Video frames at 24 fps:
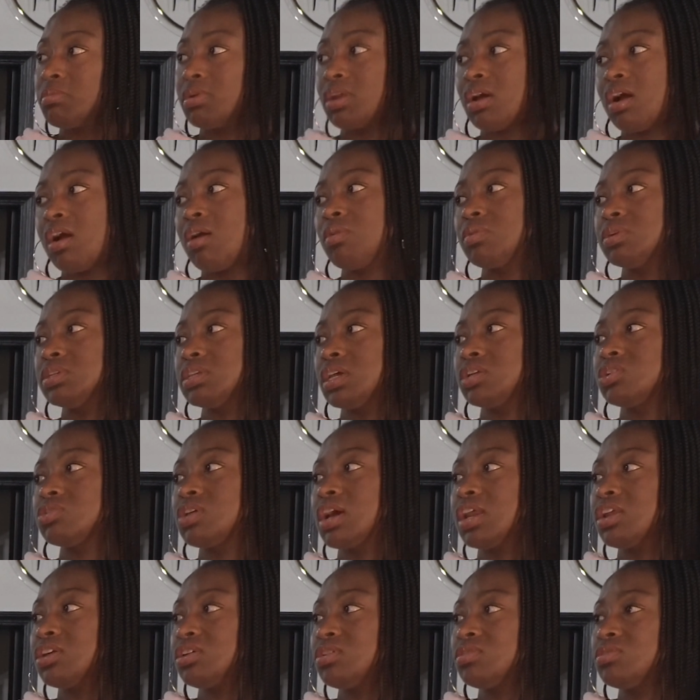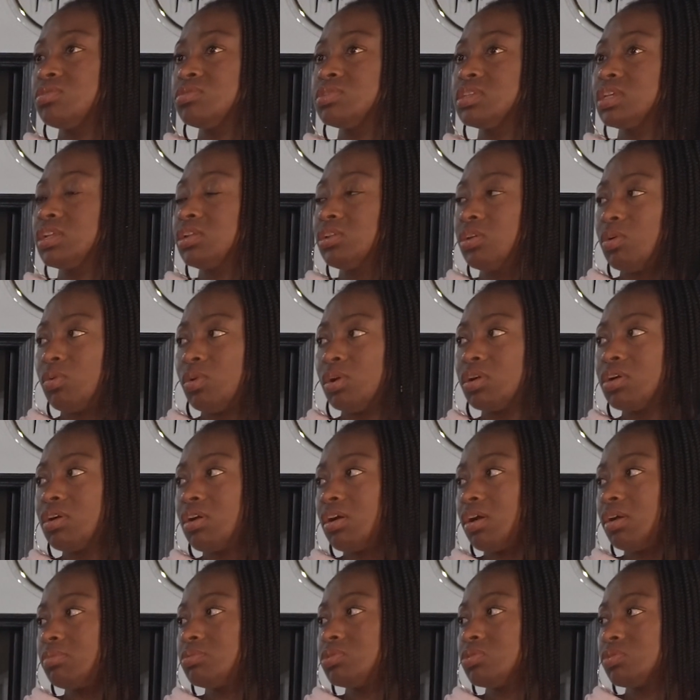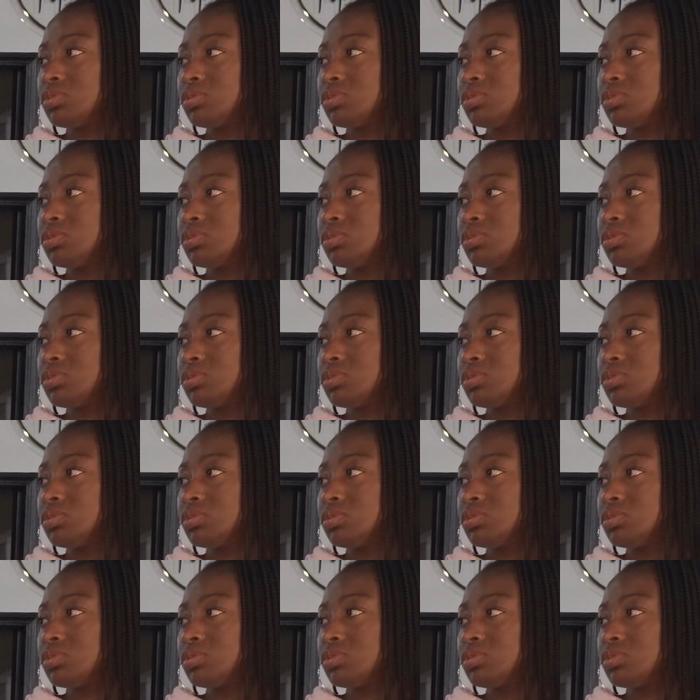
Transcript: but I try to use a lower carb